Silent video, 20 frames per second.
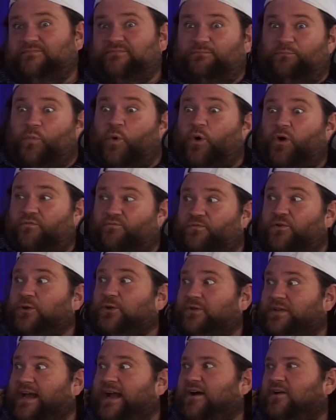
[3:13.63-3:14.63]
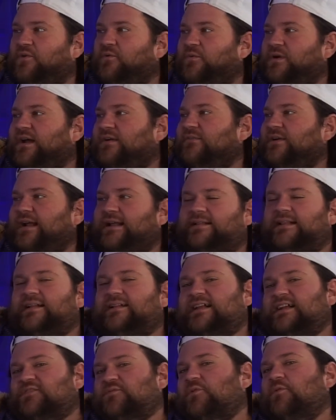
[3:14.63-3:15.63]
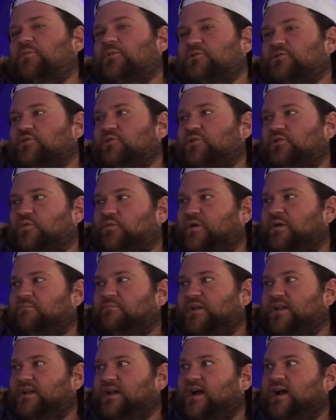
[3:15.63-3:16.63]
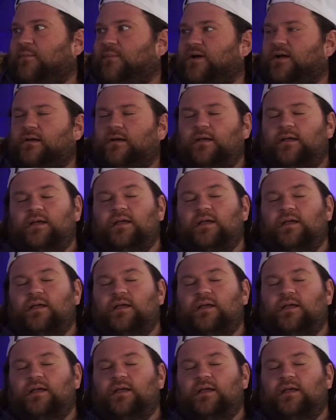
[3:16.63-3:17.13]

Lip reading: more filled out and whatever, and I think that's what we'll do with Wembanyama.